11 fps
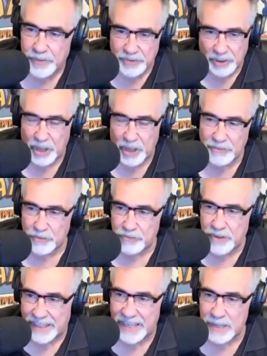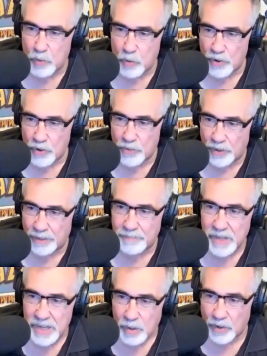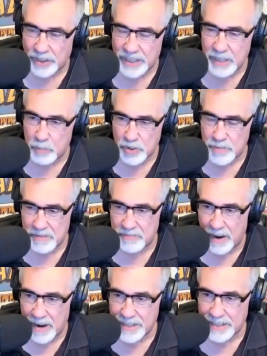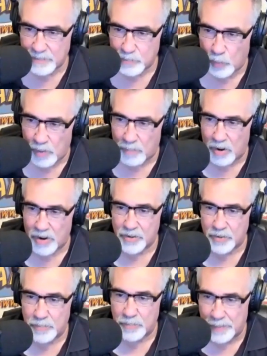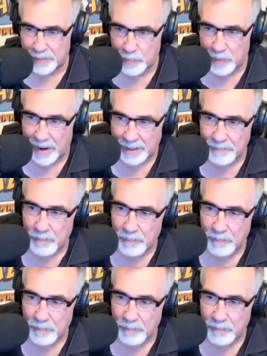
just a Logitech keyboard or a keyboard you may find in Walmart or Best Buy.